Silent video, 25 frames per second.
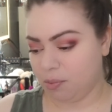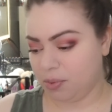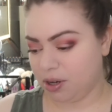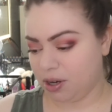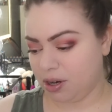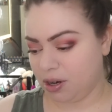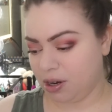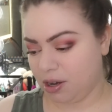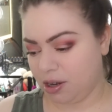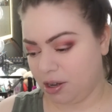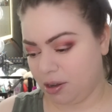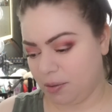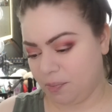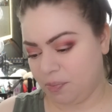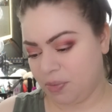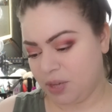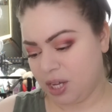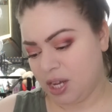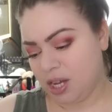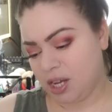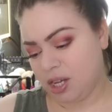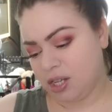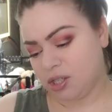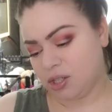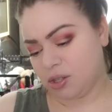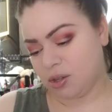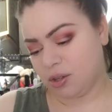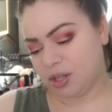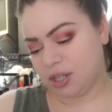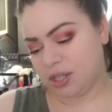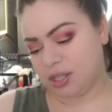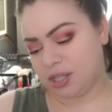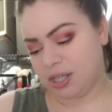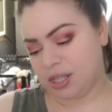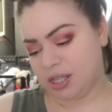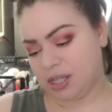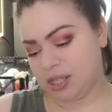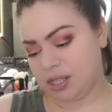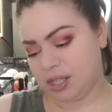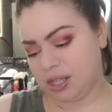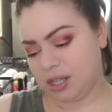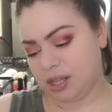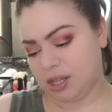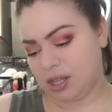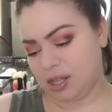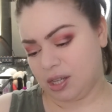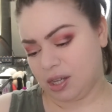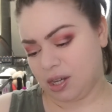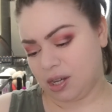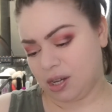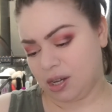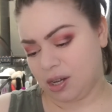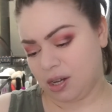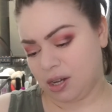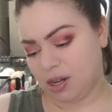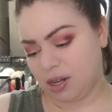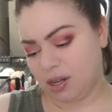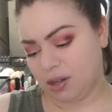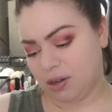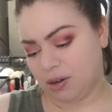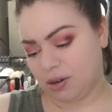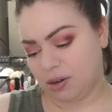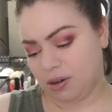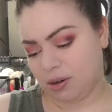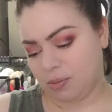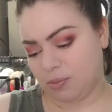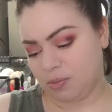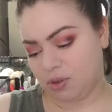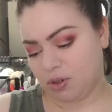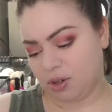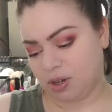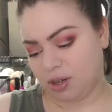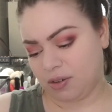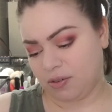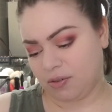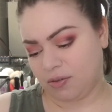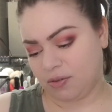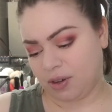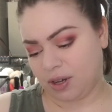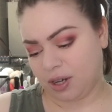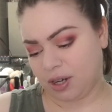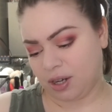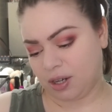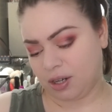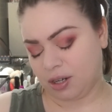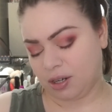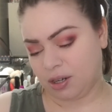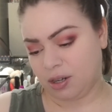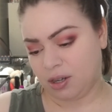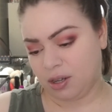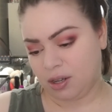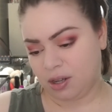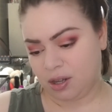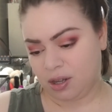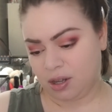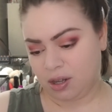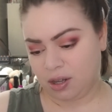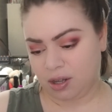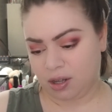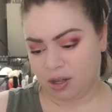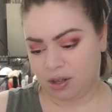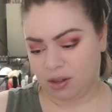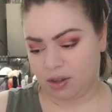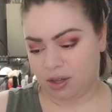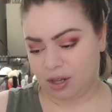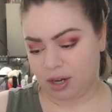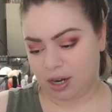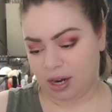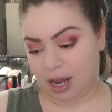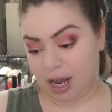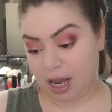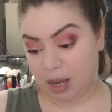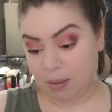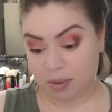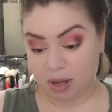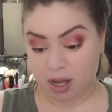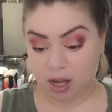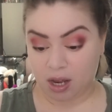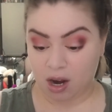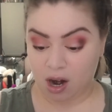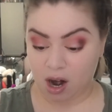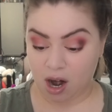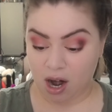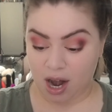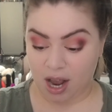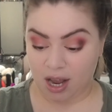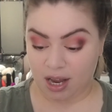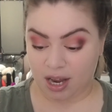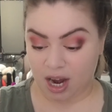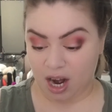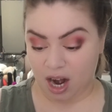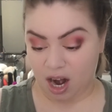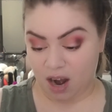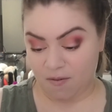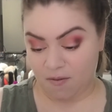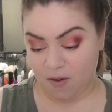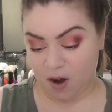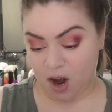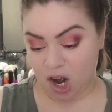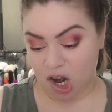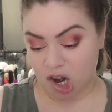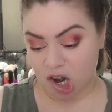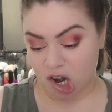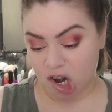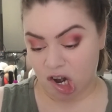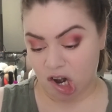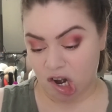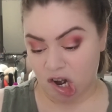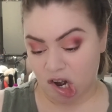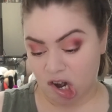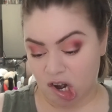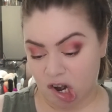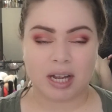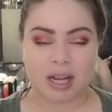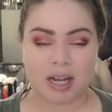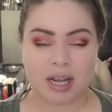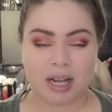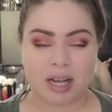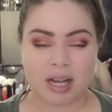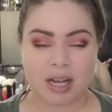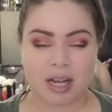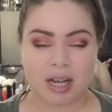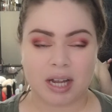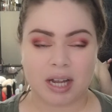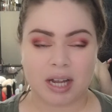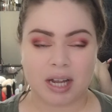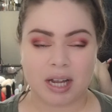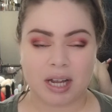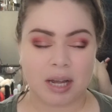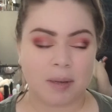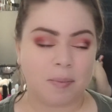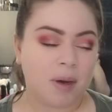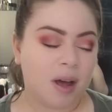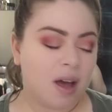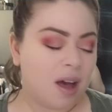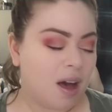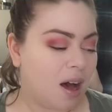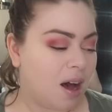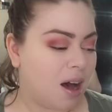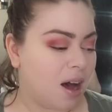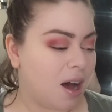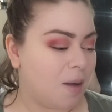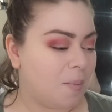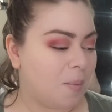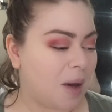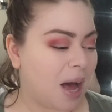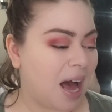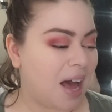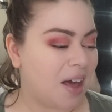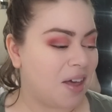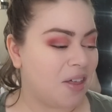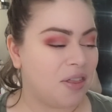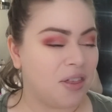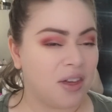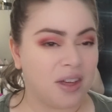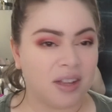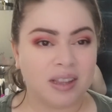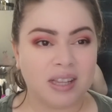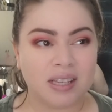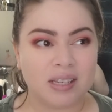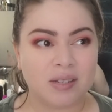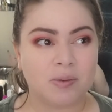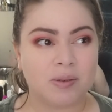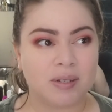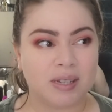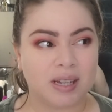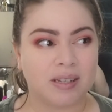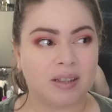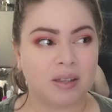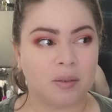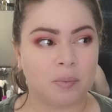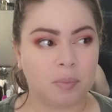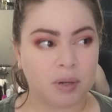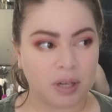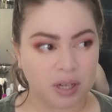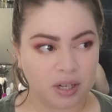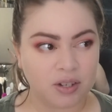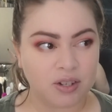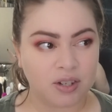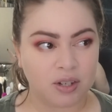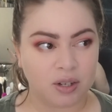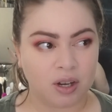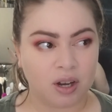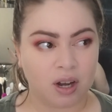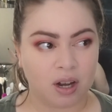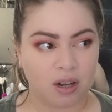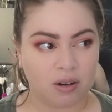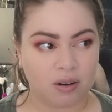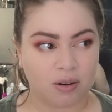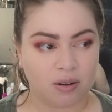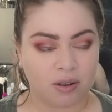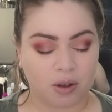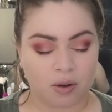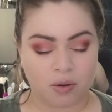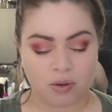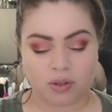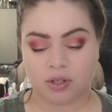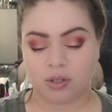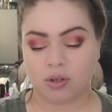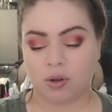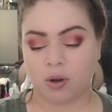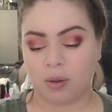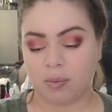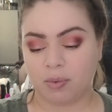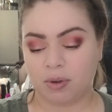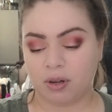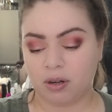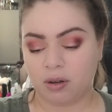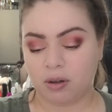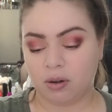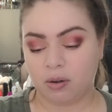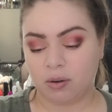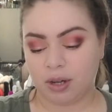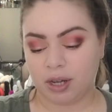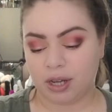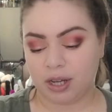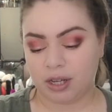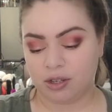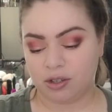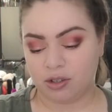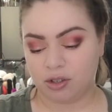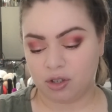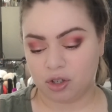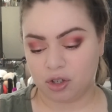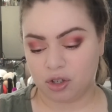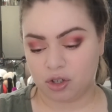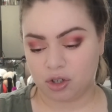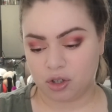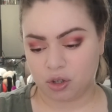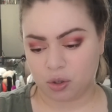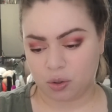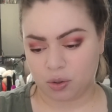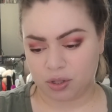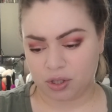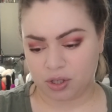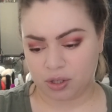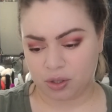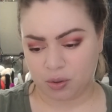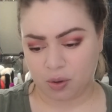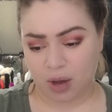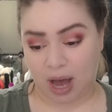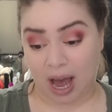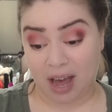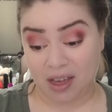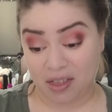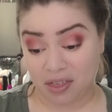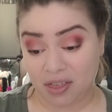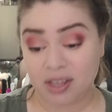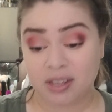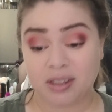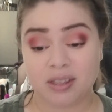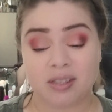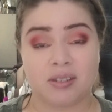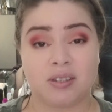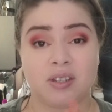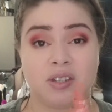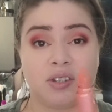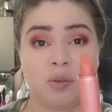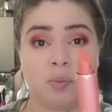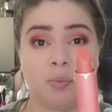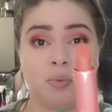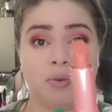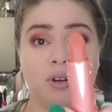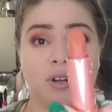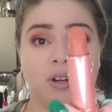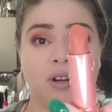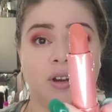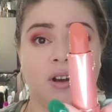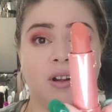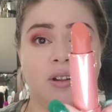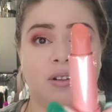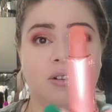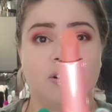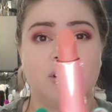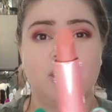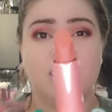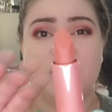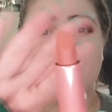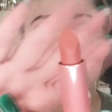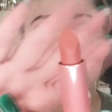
but so this is in the color, I'm trying to find the name here and I can't find her. I can't find the name. I think this was like the peachy color though, so I'm gonna go ahead and just show it to you. I think this is a pretty color.